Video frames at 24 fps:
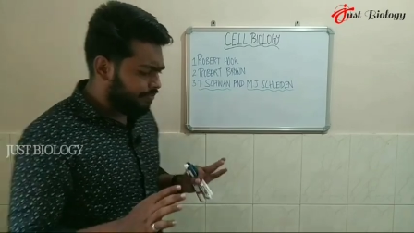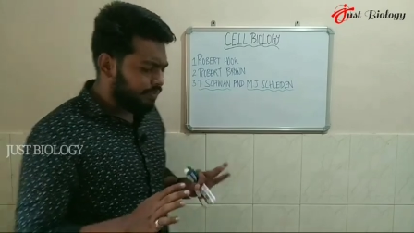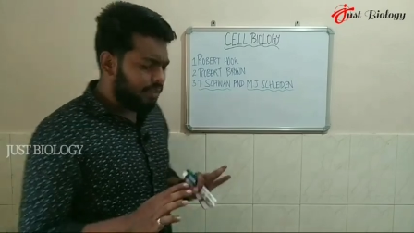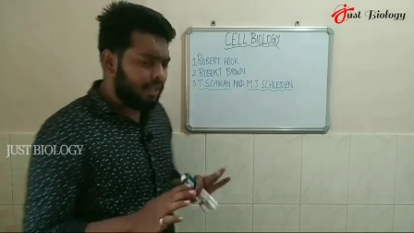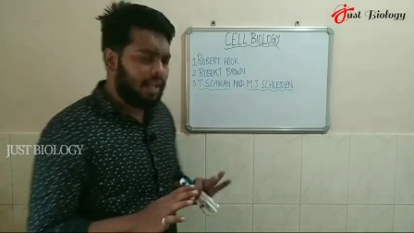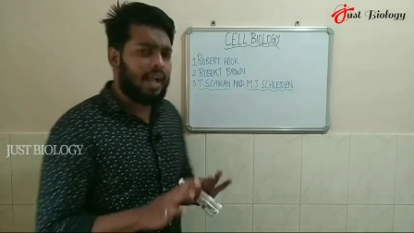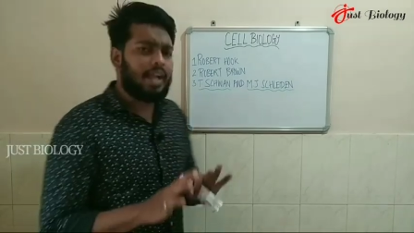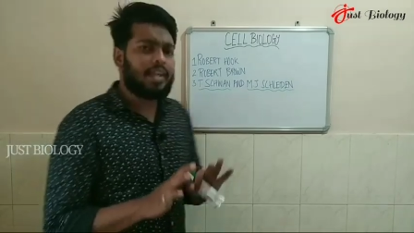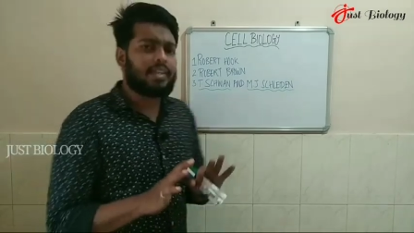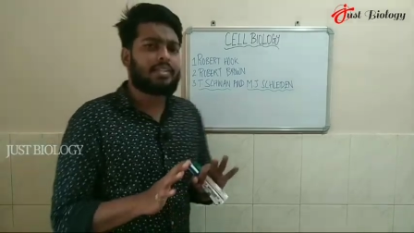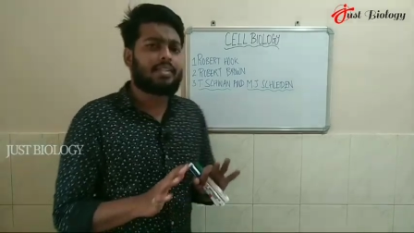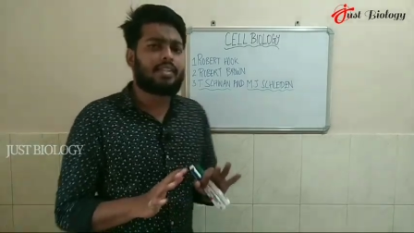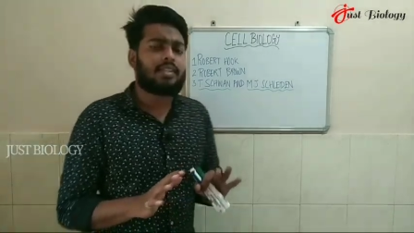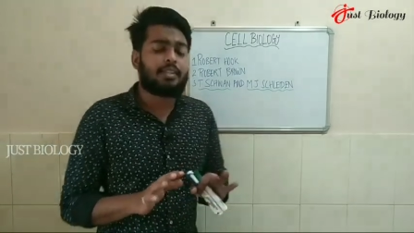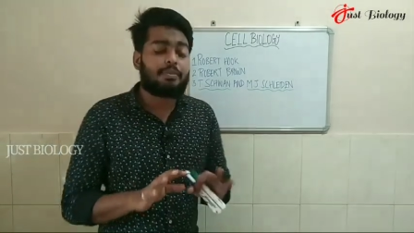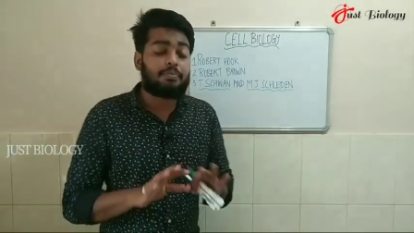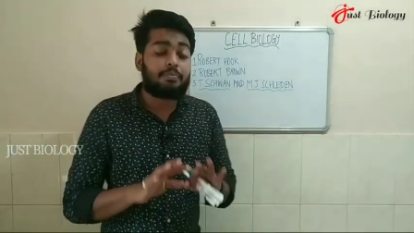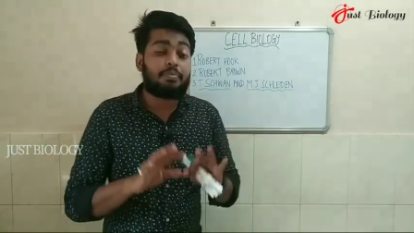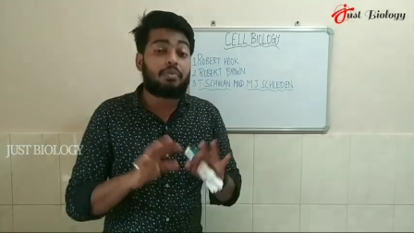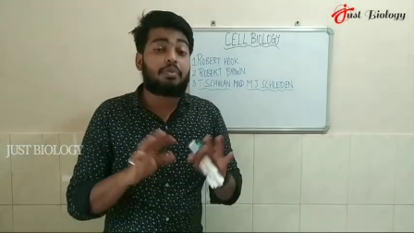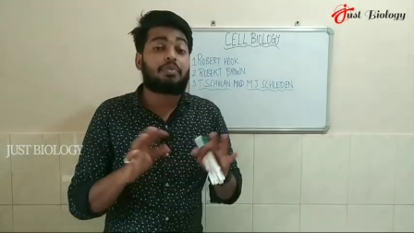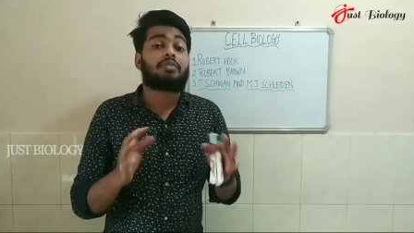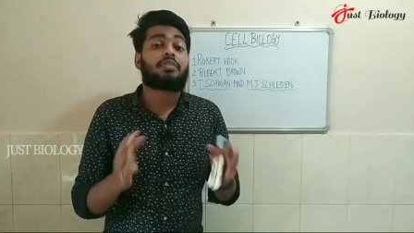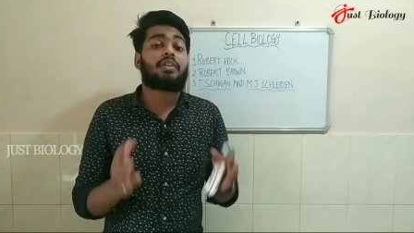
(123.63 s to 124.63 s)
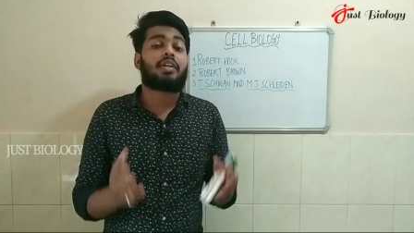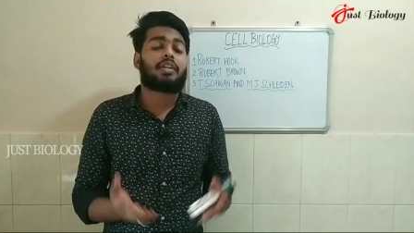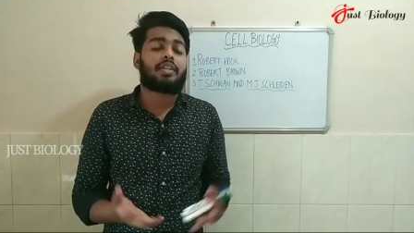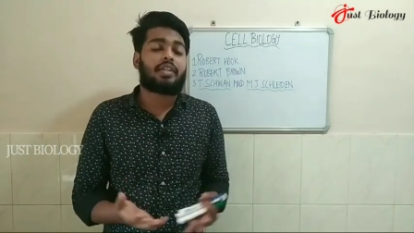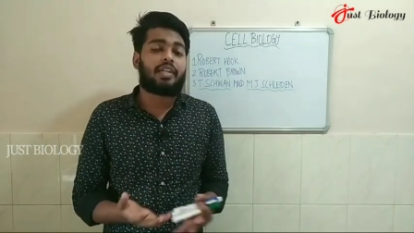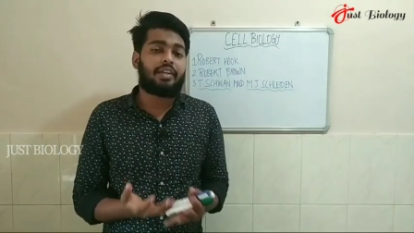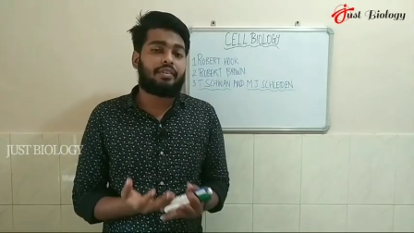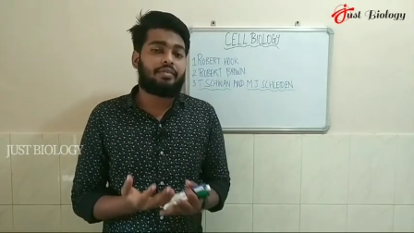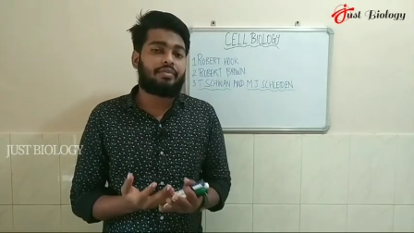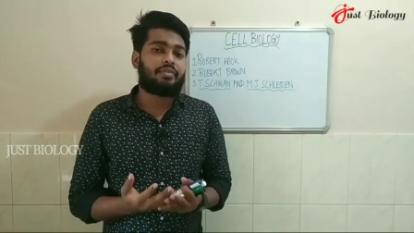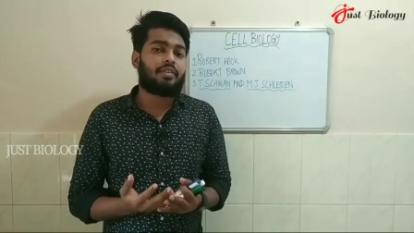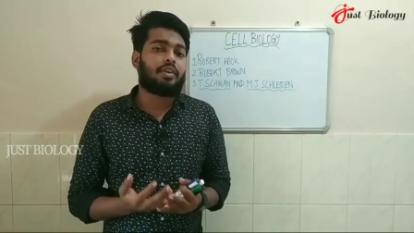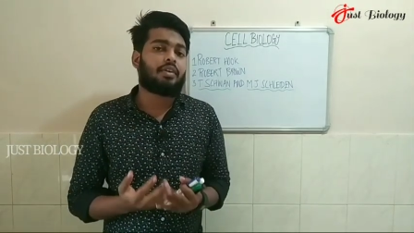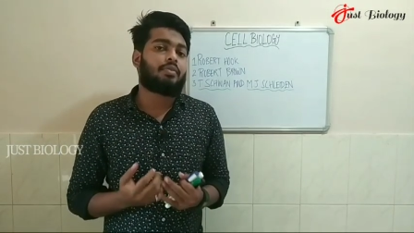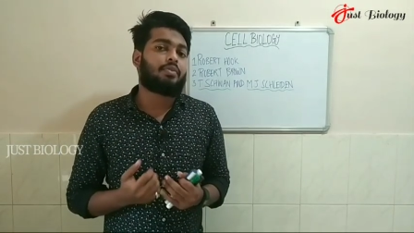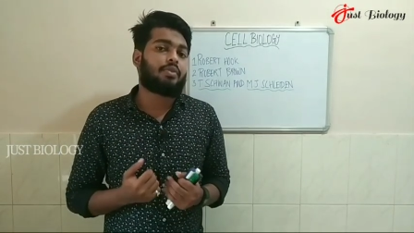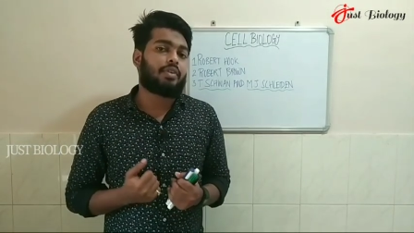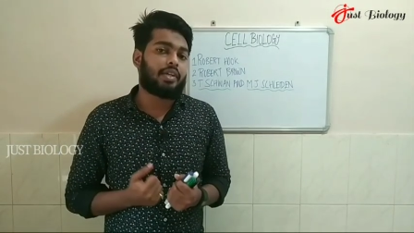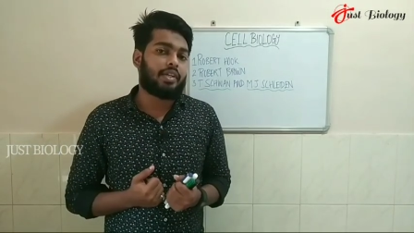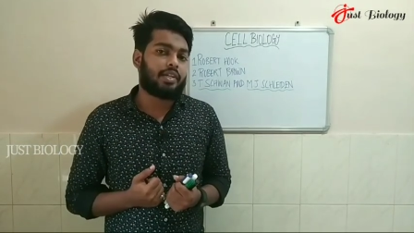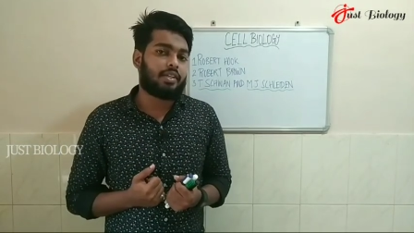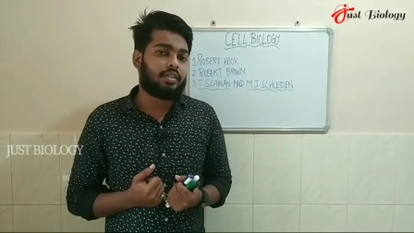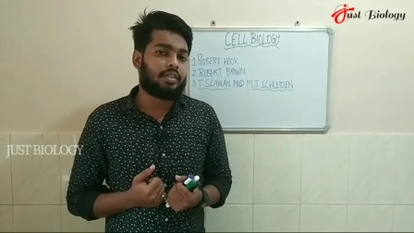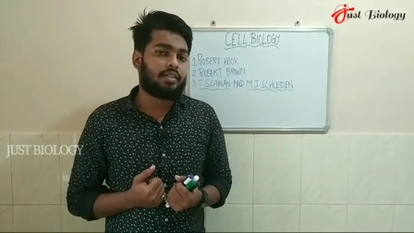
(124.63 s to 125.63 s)
acts as a protective
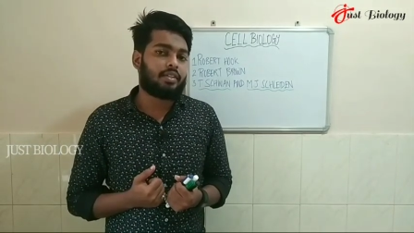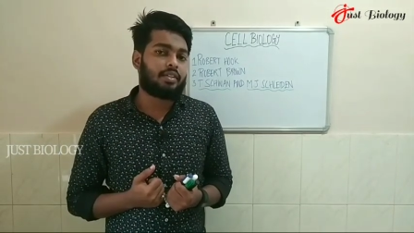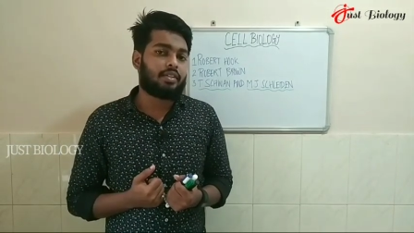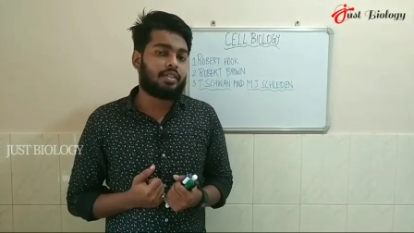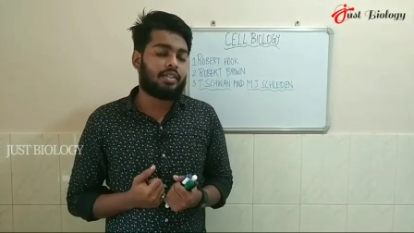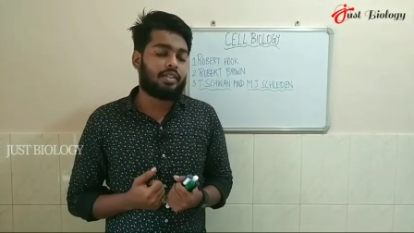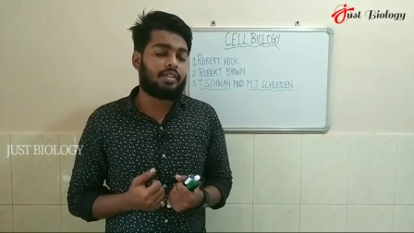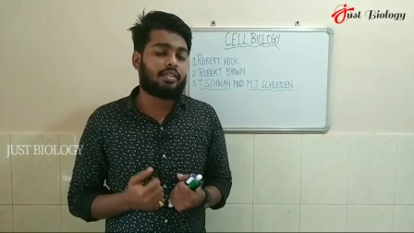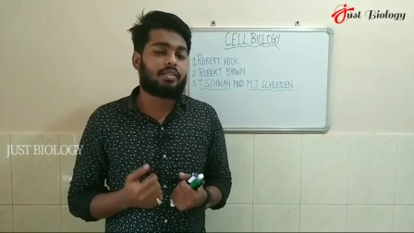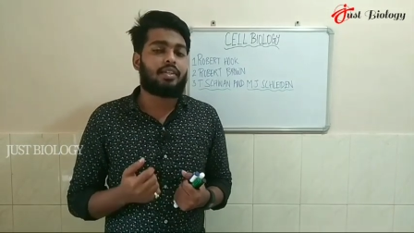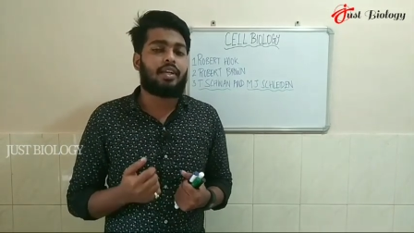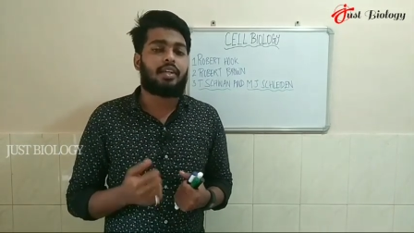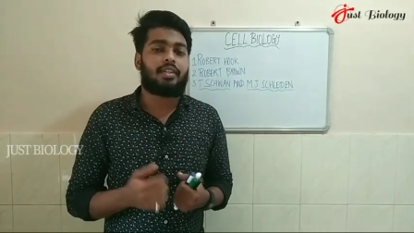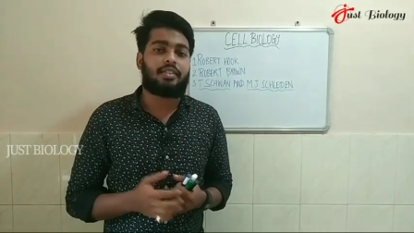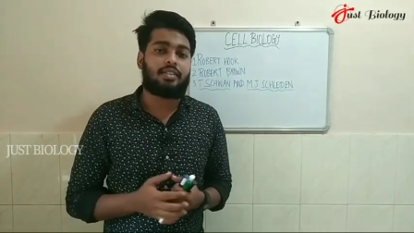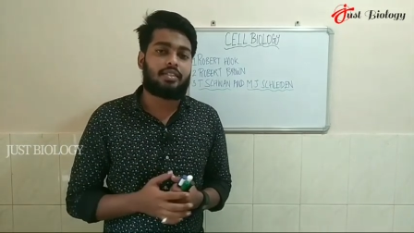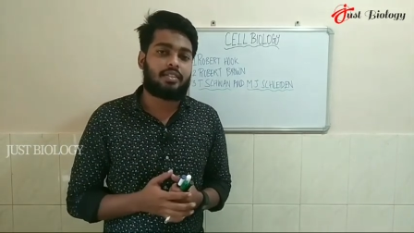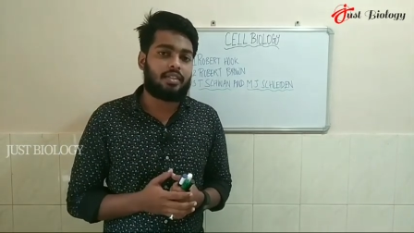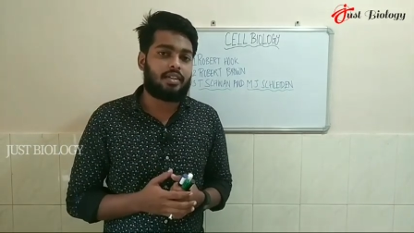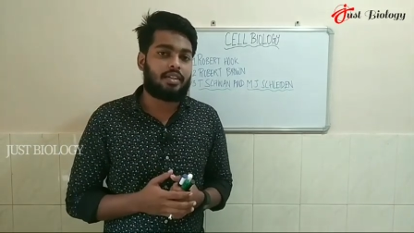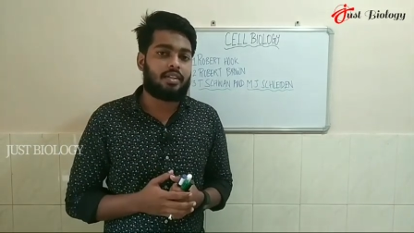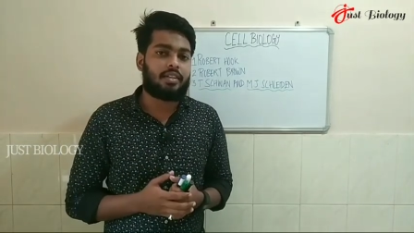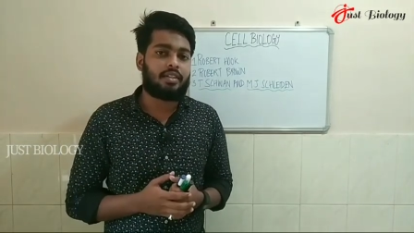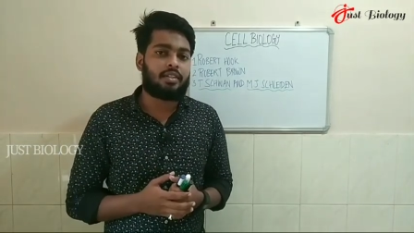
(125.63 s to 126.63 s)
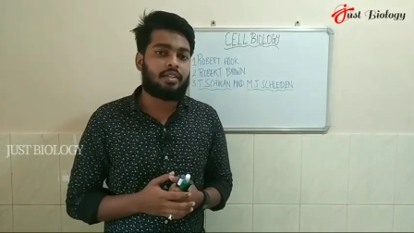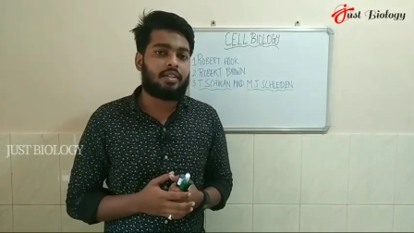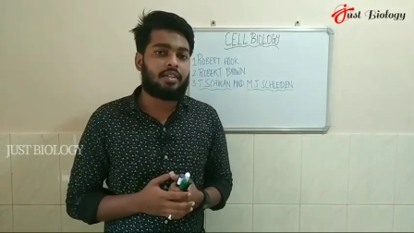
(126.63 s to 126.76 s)
covering inside the cell.